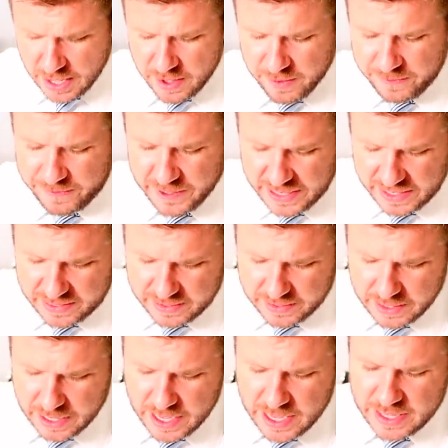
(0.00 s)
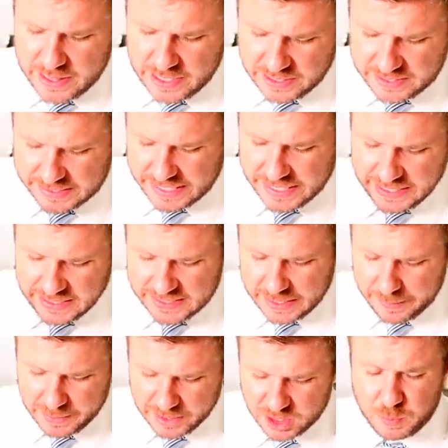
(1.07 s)
Fifth, the skinny
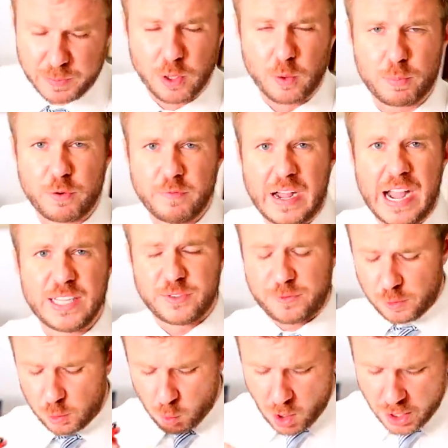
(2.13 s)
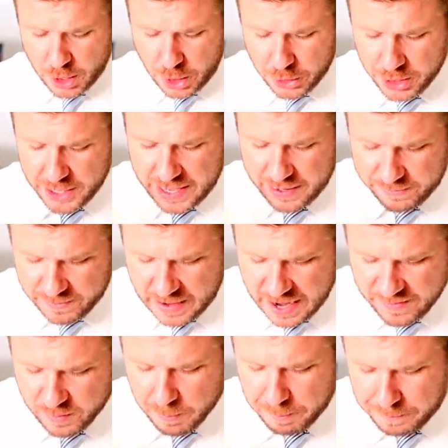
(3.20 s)
stimulus bill provides for one hundred
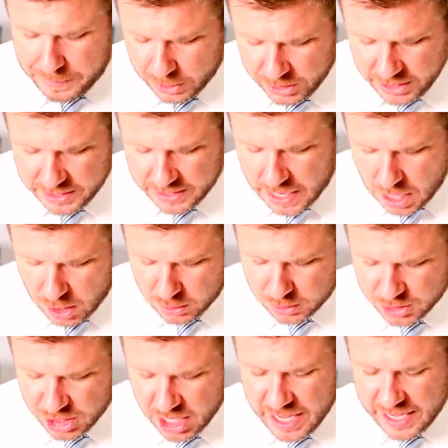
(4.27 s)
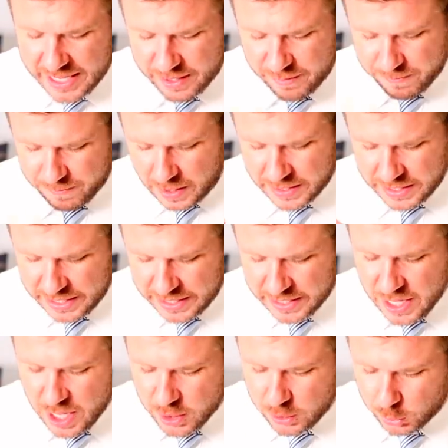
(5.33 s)
five billion dollars in
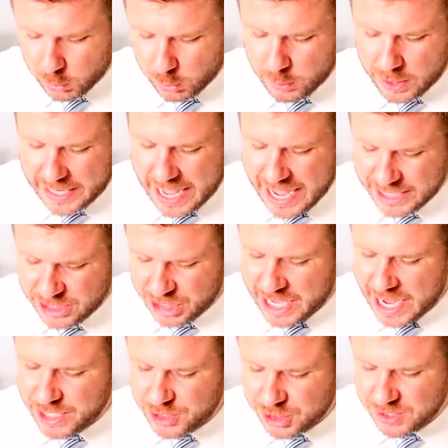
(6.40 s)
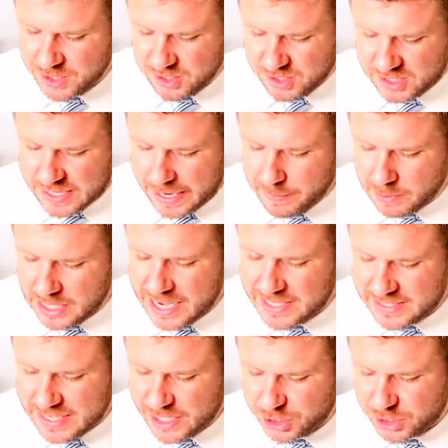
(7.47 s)
funding through an education
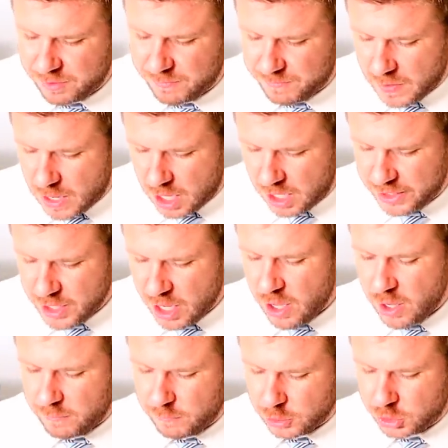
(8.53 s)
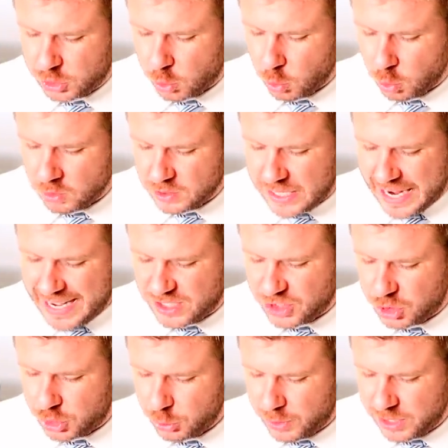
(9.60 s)
stabilization fund for schools as
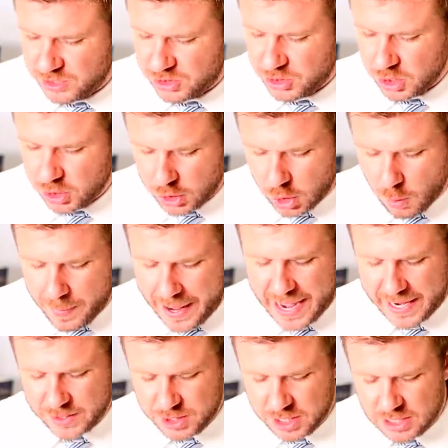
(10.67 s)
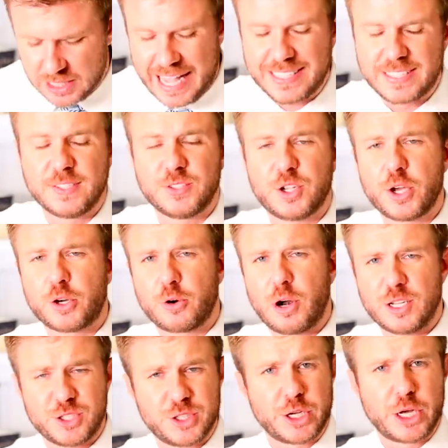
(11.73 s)
students go back to classes
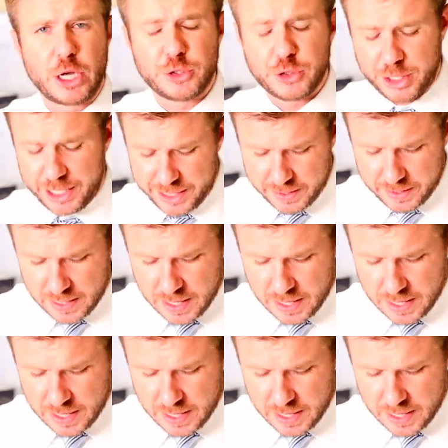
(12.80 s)
across the country.